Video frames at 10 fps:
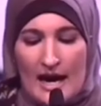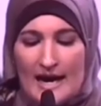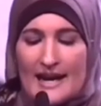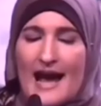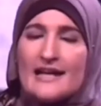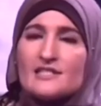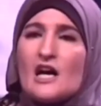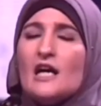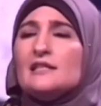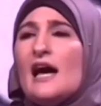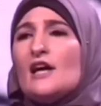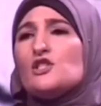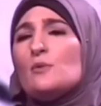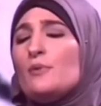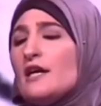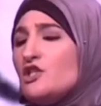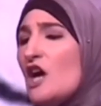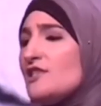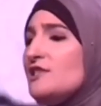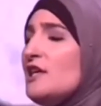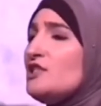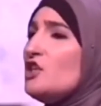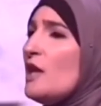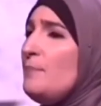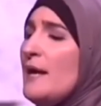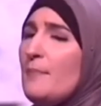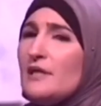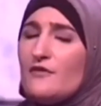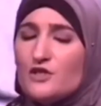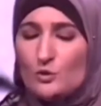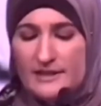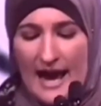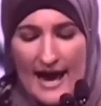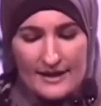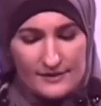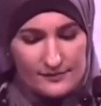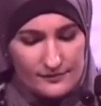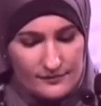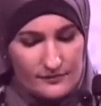I ask Allah to bring justice to the people of Sudan,